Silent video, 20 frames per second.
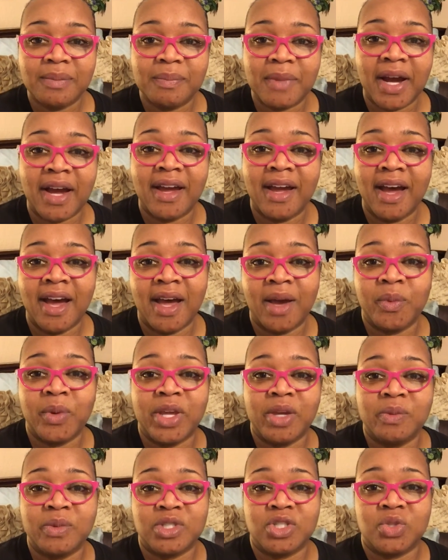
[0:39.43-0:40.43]
My high
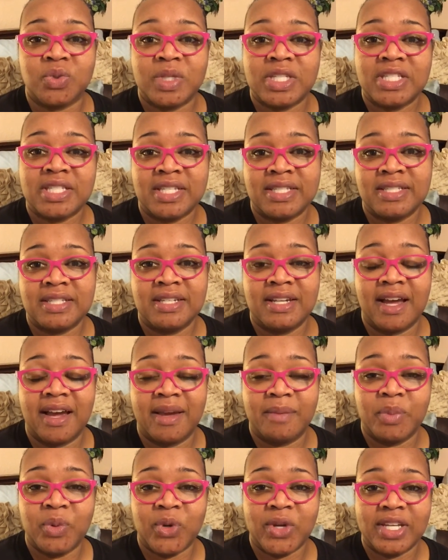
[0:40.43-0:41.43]
weight was
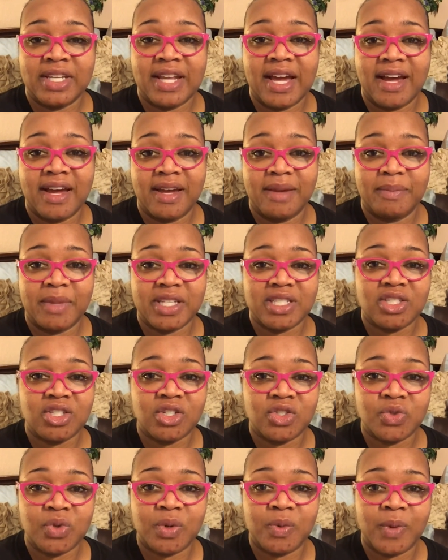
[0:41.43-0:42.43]
369.9. My
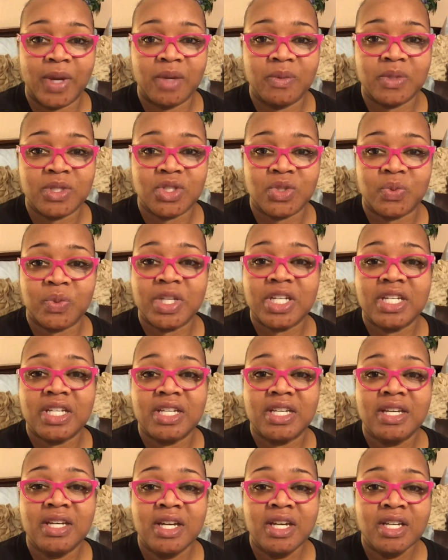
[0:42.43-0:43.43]
surgery weight was
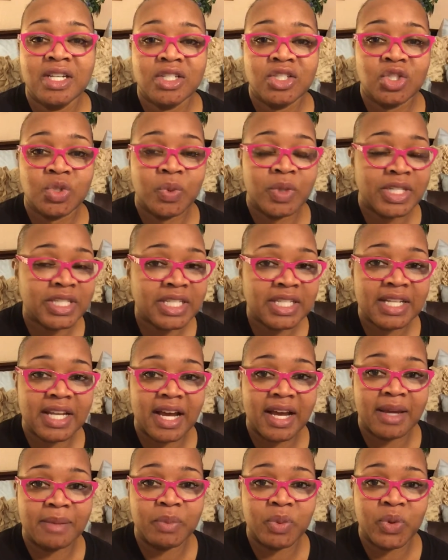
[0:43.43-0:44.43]

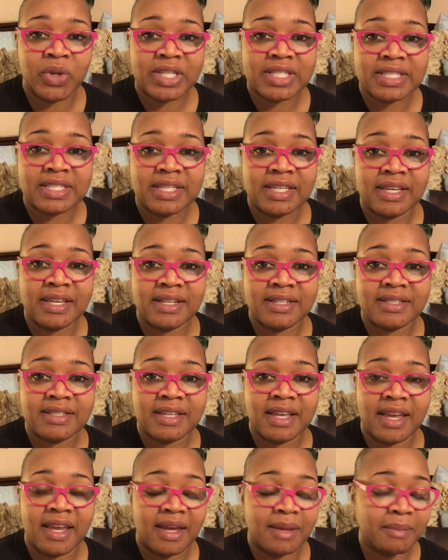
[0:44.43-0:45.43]
329.6.
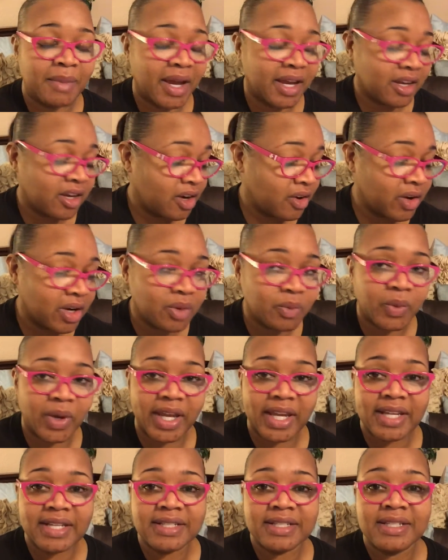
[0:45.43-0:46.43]
And my current
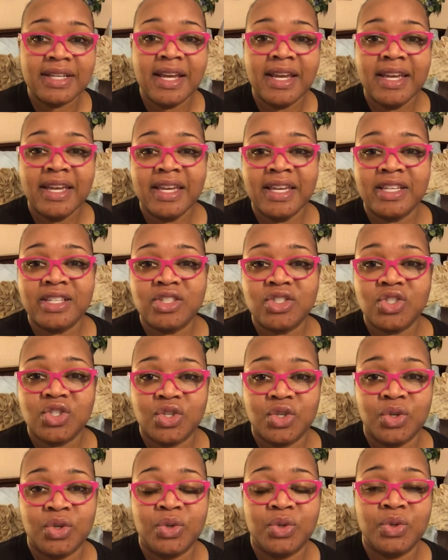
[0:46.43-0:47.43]
weight is
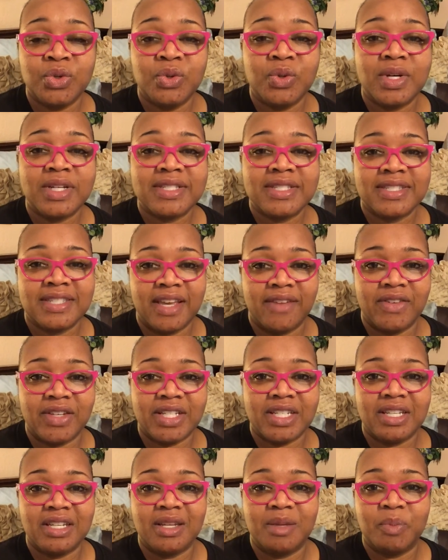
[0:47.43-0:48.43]

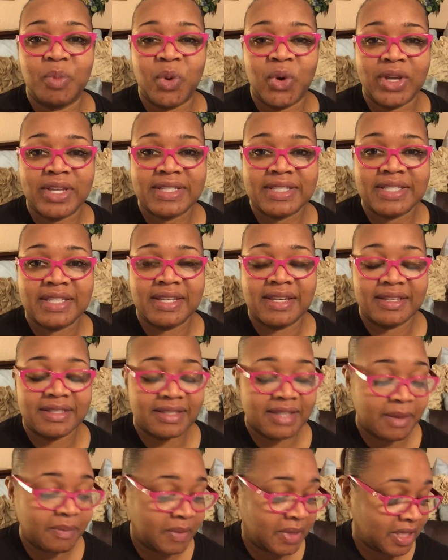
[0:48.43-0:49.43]

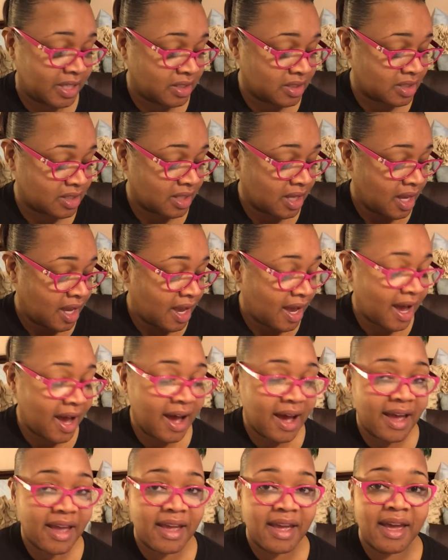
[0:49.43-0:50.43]
270.6. That means
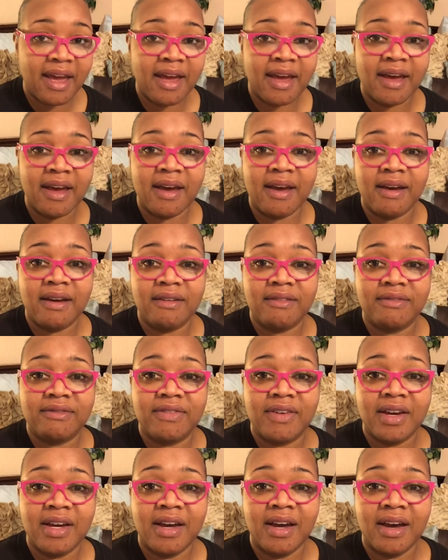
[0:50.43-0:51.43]
I
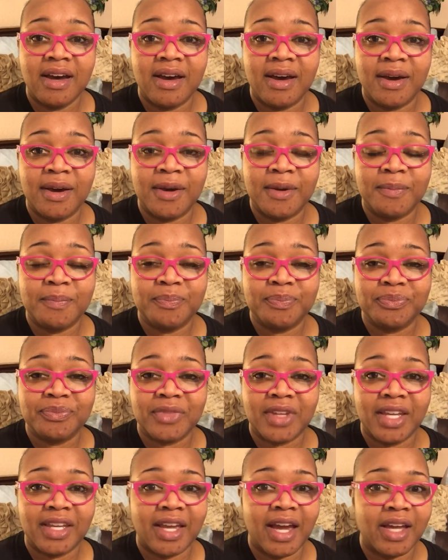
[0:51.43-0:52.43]
have
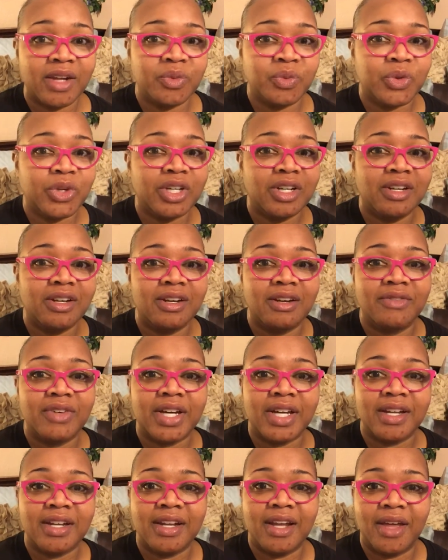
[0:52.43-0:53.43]
gotten rid of
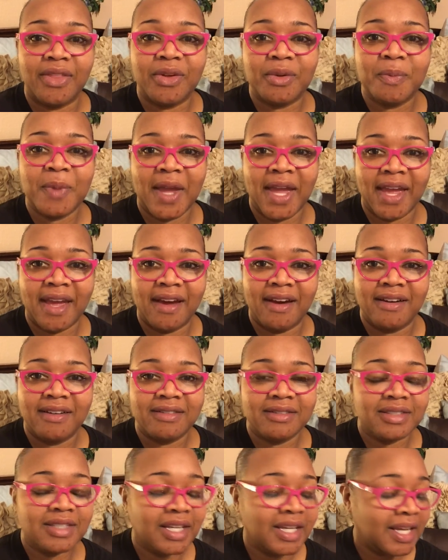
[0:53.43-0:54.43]
another
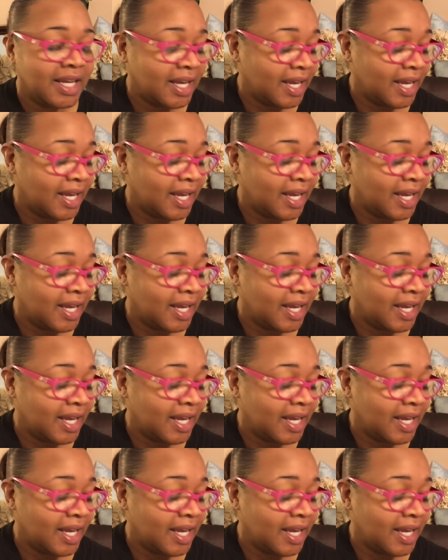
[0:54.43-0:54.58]
pound.